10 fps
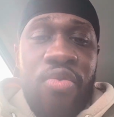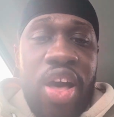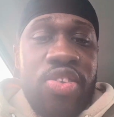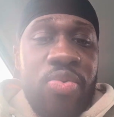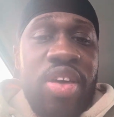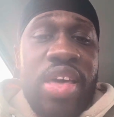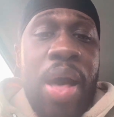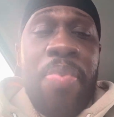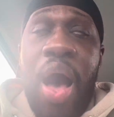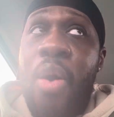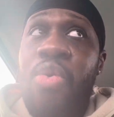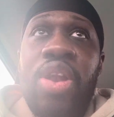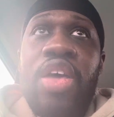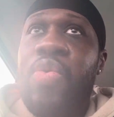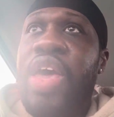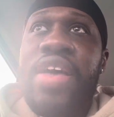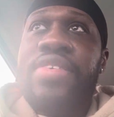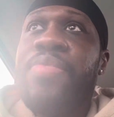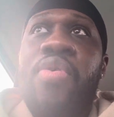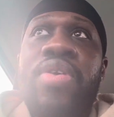Valenzuela, he got power. Like, you can't
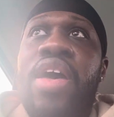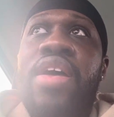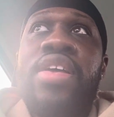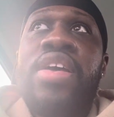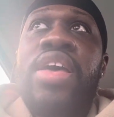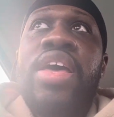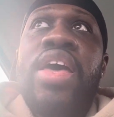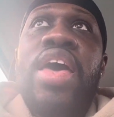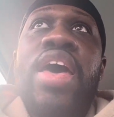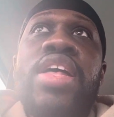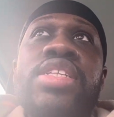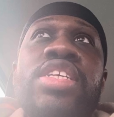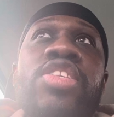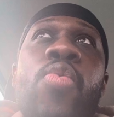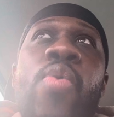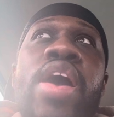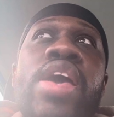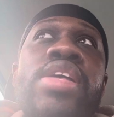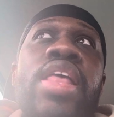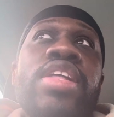sleep on that. And just the
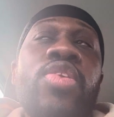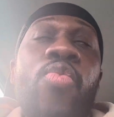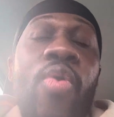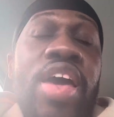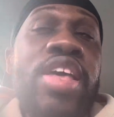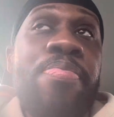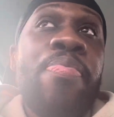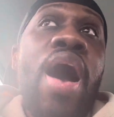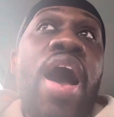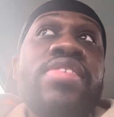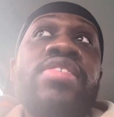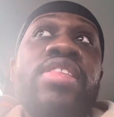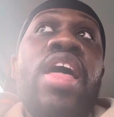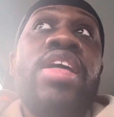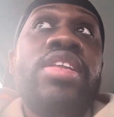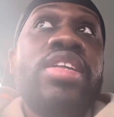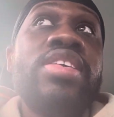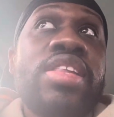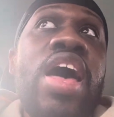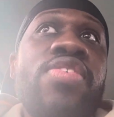way he boxed
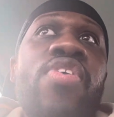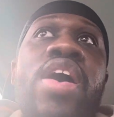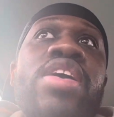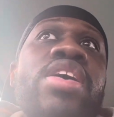his last fight,